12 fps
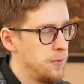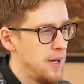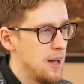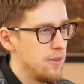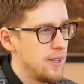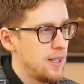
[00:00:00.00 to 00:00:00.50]

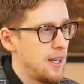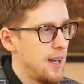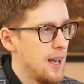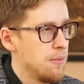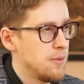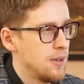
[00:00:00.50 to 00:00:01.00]
Yeah, we
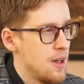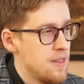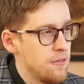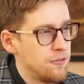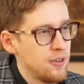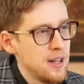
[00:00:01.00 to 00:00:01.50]
camera
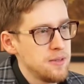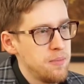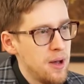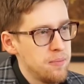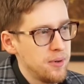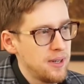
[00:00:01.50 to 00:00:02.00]
the front
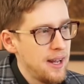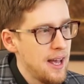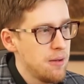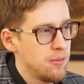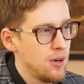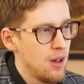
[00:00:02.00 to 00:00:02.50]
bumper
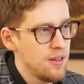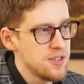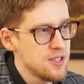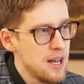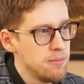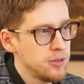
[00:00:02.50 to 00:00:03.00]
camera of the
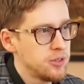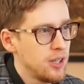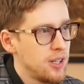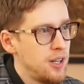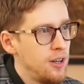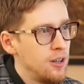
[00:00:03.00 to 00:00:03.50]

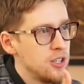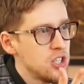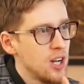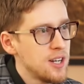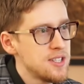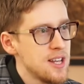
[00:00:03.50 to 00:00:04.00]
Cybertruck here.
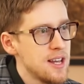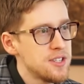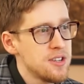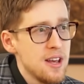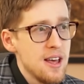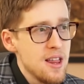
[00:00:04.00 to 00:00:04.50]
Chuck
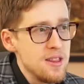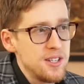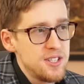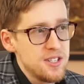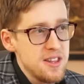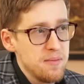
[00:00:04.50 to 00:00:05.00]
says,
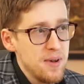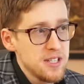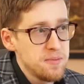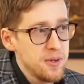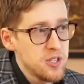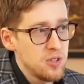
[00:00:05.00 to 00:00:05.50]
this is the
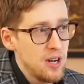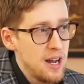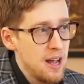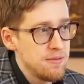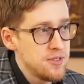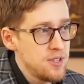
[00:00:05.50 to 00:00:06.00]
best picture
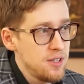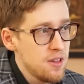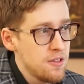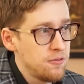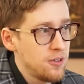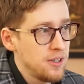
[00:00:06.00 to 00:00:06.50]
I have seen
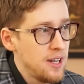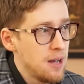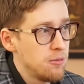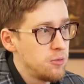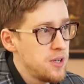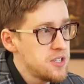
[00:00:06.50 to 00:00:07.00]
at the front
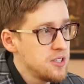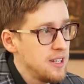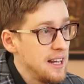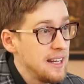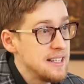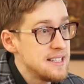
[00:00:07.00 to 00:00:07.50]
camera
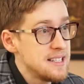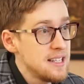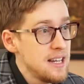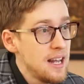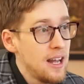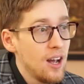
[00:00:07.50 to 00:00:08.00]
recently. I can
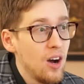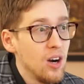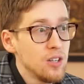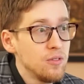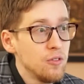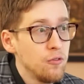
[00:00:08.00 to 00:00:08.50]
see a
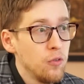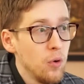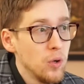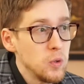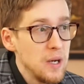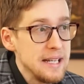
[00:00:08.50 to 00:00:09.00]
hardware
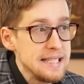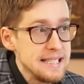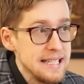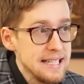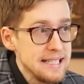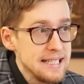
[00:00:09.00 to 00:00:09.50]
4 red
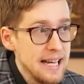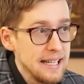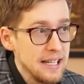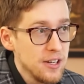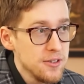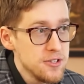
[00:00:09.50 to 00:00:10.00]
tint. I
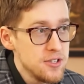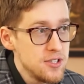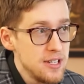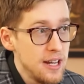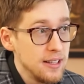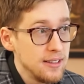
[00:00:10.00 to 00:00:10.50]
can also
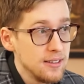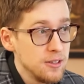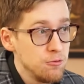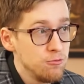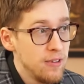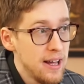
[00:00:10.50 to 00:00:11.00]
see a
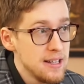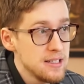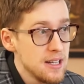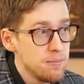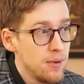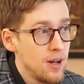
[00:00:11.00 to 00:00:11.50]
little
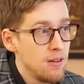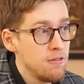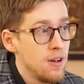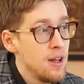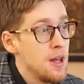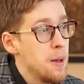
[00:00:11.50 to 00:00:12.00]
vent
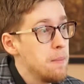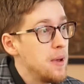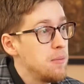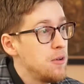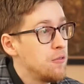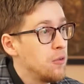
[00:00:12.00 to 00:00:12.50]
above,
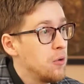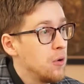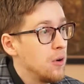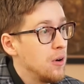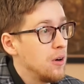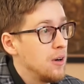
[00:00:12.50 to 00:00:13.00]
maybe
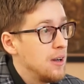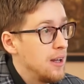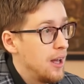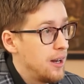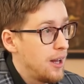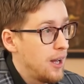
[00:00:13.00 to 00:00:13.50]
for
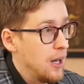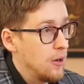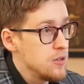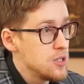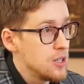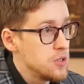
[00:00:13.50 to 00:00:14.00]
an
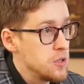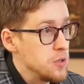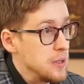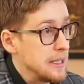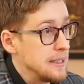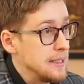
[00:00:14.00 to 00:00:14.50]
air jet
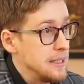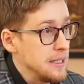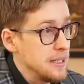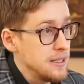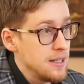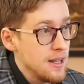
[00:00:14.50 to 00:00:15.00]
to clean it.